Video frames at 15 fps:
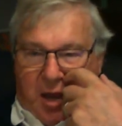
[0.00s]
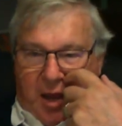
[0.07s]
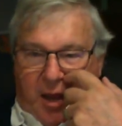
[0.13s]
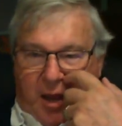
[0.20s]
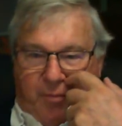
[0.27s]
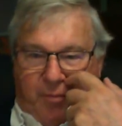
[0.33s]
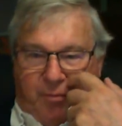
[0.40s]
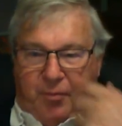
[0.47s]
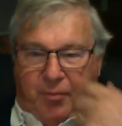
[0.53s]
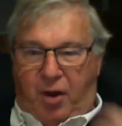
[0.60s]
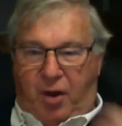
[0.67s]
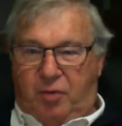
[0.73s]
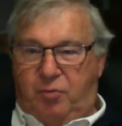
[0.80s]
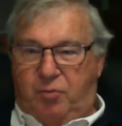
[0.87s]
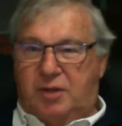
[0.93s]
um,
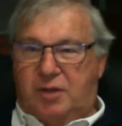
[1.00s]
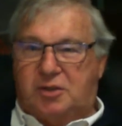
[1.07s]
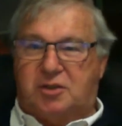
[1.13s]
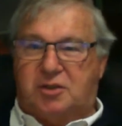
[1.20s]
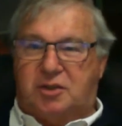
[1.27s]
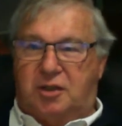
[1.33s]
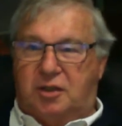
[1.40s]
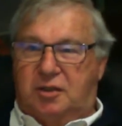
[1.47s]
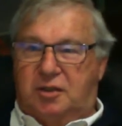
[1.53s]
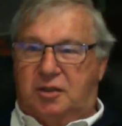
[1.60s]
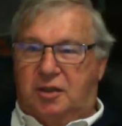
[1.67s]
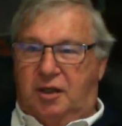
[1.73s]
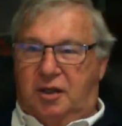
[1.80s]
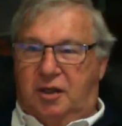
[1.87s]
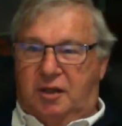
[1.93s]
registered
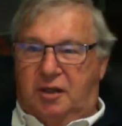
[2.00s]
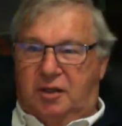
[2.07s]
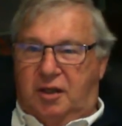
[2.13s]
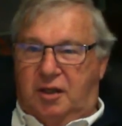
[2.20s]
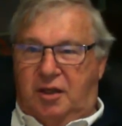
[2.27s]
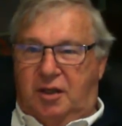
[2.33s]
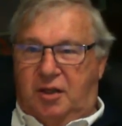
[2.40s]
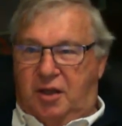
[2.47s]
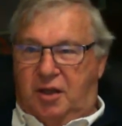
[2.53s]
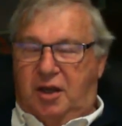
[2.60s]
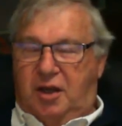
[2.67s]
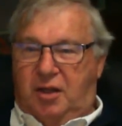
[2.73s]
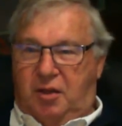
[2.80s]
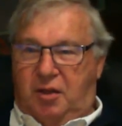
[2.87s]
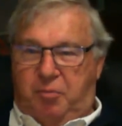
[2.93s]
the, the, the,
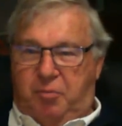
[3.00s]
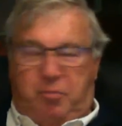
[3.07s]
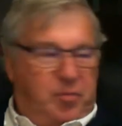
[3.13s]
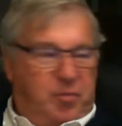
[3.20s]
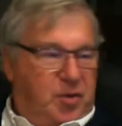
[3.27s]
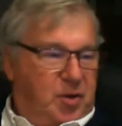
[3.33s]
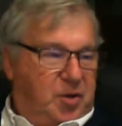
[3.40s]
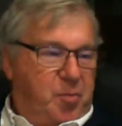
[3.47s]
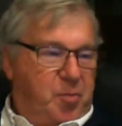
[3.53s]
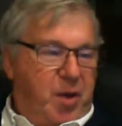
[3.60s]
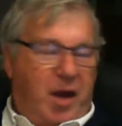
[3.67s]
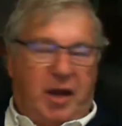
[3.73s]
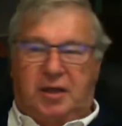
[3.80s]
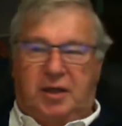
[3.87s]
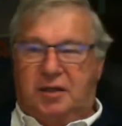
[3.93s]
the, the
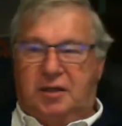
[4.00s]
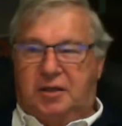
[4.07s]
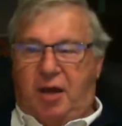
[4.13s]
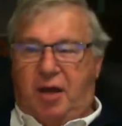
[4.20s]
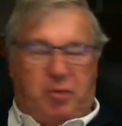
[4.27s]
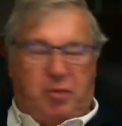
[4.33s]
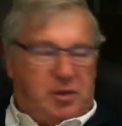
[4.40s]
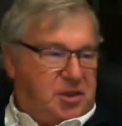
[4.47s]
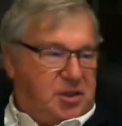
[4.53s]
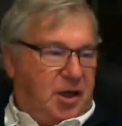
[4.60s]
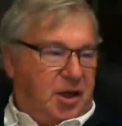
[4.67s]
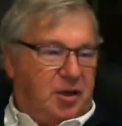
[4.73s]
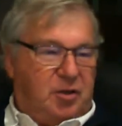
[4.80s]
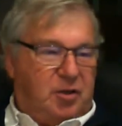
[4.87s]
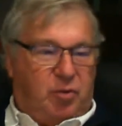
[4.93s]
domain Dumb
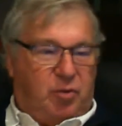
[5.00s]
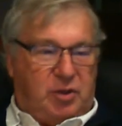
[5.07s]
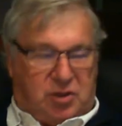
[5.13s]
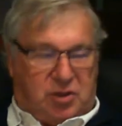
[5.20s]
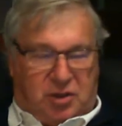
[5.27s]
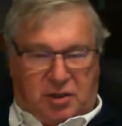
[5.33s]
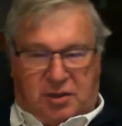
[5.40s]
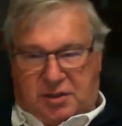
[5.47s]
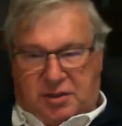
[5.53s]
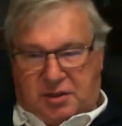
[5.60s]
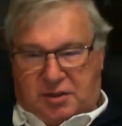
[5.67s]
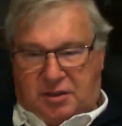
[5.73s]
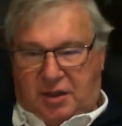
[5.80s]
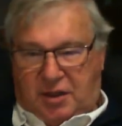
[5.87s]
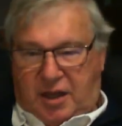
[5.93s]
SEO
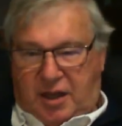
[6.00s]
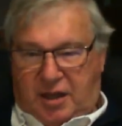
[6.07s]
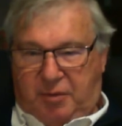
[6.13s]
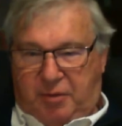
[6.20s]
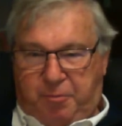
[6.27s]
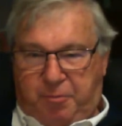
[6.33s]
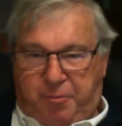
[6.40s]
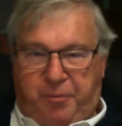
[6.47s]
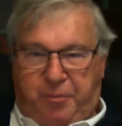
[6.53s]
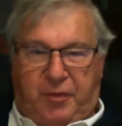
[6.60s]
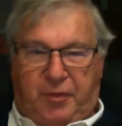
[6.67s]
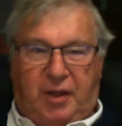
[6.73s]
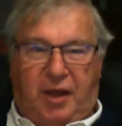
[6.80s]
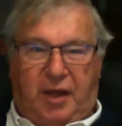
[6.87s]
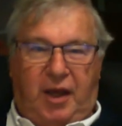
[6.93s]
questions. Um,
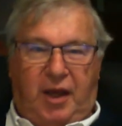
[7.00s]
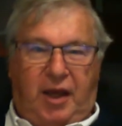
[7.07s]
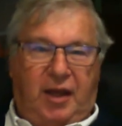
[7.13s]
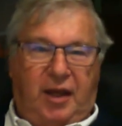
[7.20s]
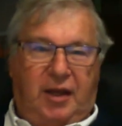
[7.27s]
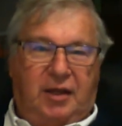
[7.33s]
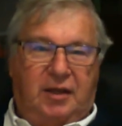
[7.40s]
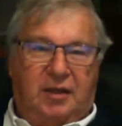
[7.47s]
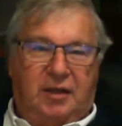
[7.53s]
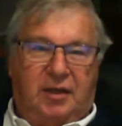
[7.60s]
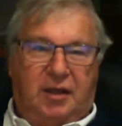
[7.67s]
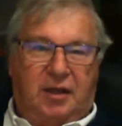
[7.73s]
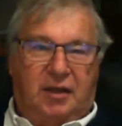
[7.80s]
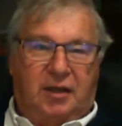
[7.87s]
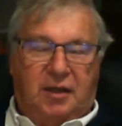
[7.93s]
and
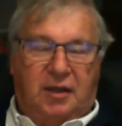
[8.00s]
uh,